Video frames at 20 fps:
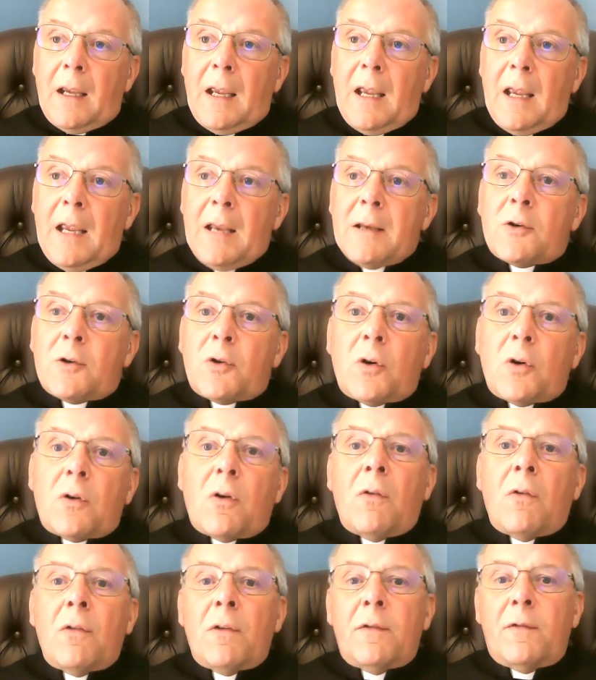it took
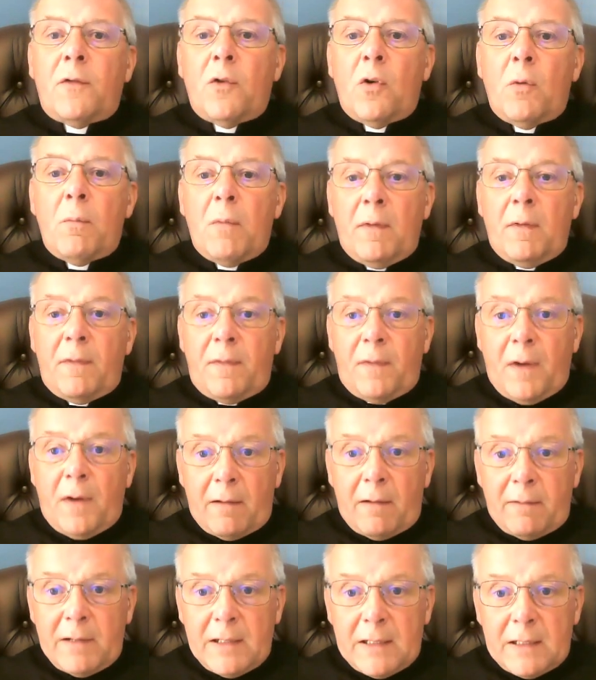on the form of
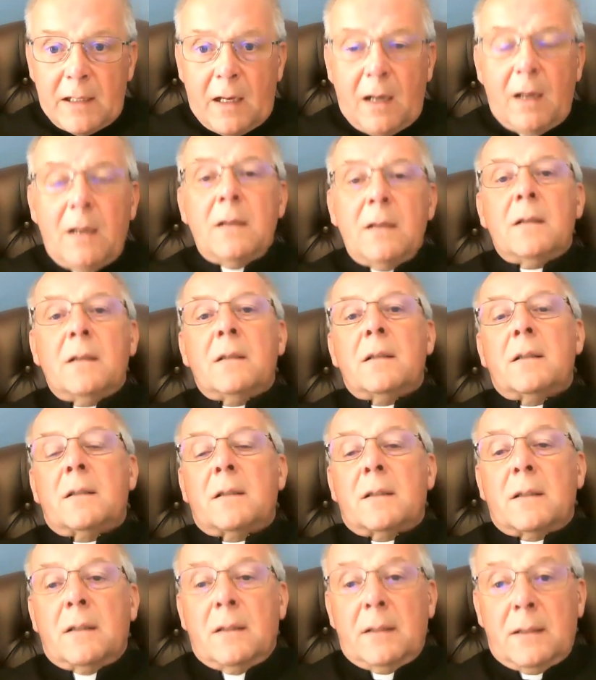fiery
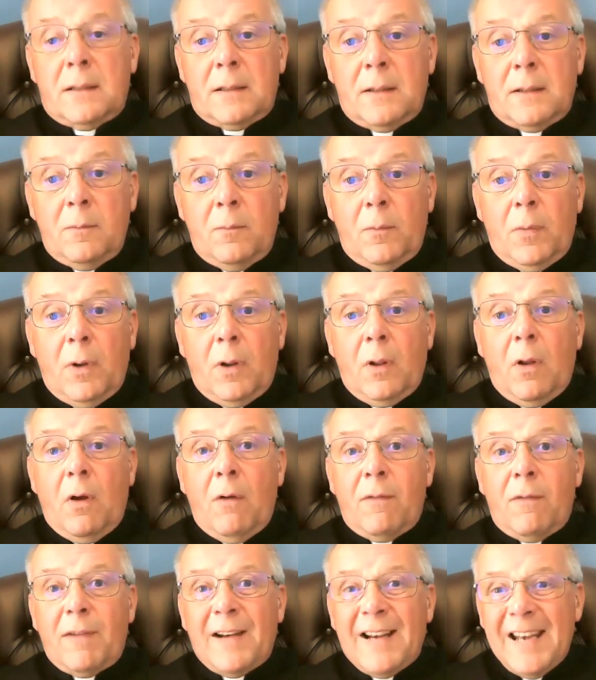tongues, a symbol
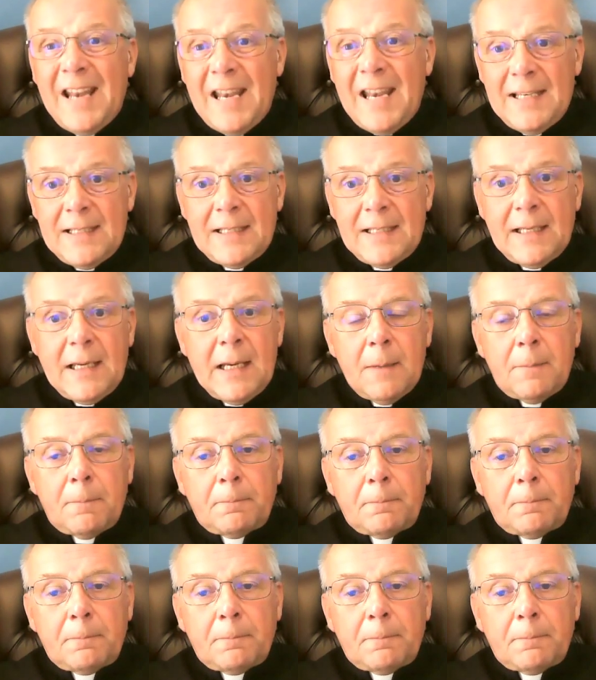of cleansing,